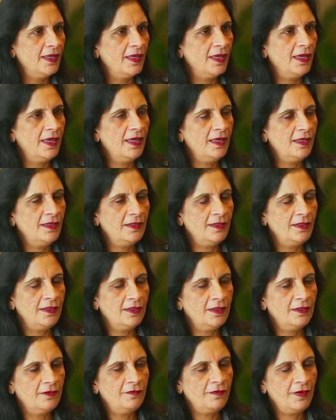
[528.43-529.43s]
And
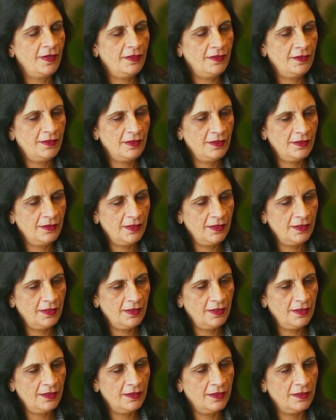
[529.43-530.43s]
finally
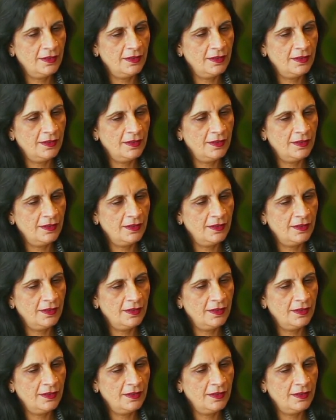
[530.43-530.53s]
they